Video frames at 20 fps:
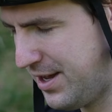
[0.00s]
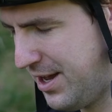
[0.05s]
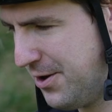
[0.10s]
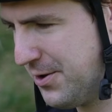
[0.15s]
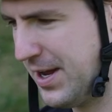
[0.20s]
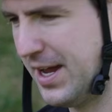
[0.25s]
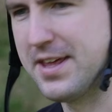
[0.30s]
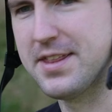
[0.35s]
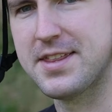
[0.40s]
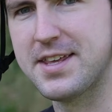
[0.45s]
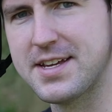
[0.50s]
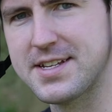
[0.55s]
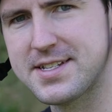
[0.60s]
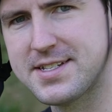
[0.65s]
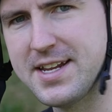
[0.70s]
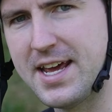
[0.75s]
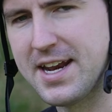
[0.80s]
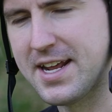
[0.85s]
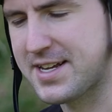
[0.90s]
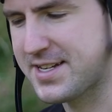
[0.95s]
Okay, the
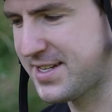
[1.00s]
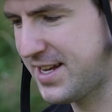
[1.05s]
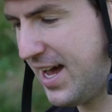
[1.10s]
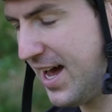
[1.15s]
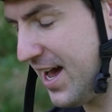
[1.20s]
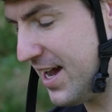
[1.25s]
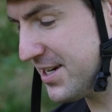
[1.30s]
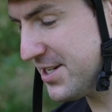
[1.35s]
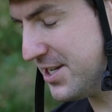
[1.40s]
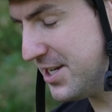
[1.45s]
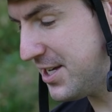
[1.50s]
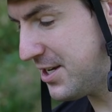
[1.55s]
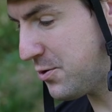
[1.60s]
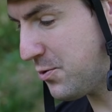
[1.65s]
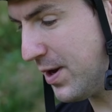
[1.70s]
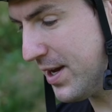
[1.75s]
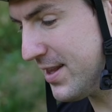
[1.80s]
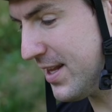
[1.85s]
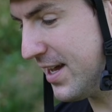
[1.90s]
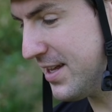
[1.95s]
aesthetics. I actually
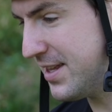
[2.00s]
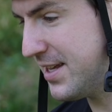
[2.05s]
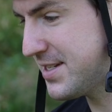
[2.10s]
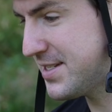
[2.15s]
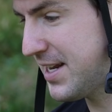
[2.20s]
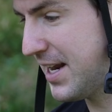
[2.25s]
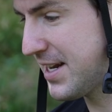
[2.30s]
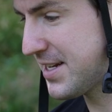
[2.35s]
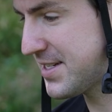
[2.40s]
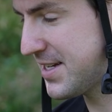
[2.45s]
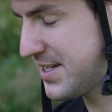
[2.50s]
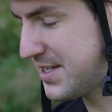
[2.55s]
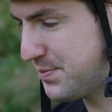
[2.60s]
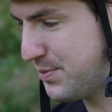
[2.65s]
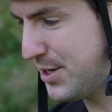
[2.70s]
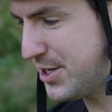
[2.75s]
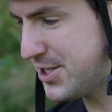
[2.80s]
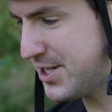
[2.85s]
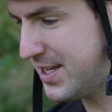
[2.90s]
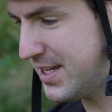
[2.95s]
quite like the aesthetics,
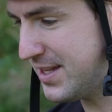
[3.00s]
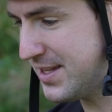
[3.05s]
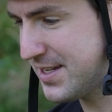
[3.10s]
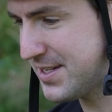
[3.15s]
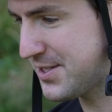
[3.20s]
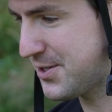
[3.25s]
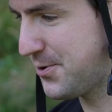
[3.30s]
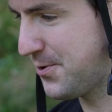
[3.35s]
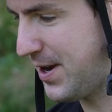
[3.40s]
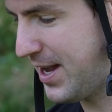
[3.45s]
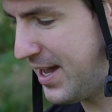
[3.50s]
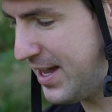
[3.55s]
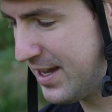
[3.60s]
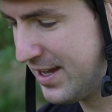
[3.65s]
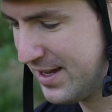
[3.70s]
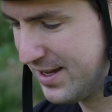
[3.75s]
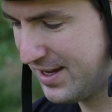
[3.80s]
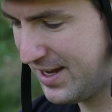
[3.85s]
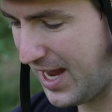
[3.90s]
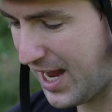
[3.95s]
especially this gray.
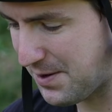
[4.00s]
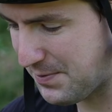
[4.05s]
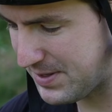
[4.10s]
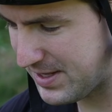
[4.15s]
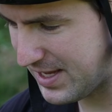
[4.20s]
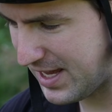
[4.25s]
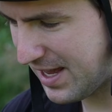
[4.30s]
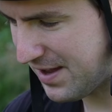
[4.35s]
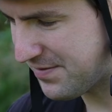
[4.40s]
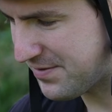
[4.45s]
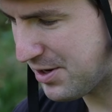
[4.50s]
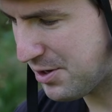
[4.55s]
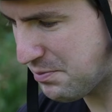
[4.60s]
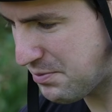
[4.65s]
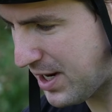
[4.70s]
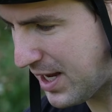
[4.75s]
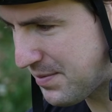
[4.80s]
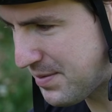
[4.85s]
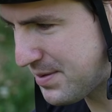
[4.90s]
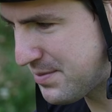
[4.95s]
I really have no
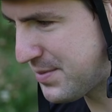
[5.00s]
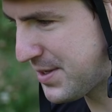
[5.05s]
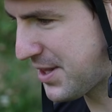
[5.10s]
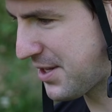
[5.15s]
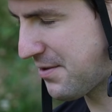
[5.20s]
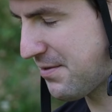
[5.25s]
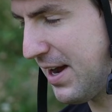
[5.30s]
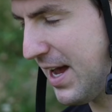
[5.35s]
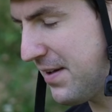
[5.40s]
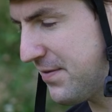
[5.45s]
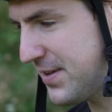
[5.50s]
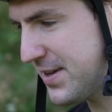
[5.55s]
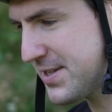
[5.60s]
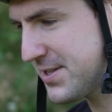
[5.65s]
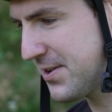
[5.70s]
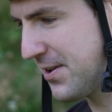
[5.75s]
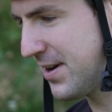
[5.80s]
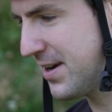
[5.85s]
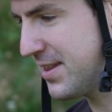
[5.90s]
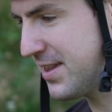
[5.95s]
problem with the
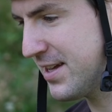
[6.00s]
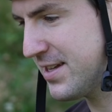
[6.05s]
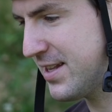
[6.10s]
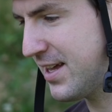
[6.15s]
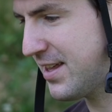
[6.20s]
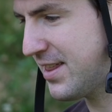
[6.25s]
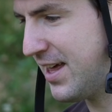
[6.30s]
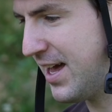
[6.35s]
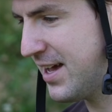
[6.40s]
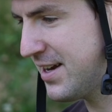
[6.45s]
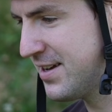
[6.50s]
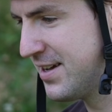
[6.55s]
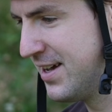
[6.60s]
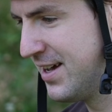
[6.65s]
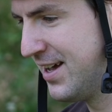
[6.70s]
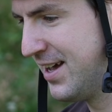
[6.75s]
graphics or anything like that.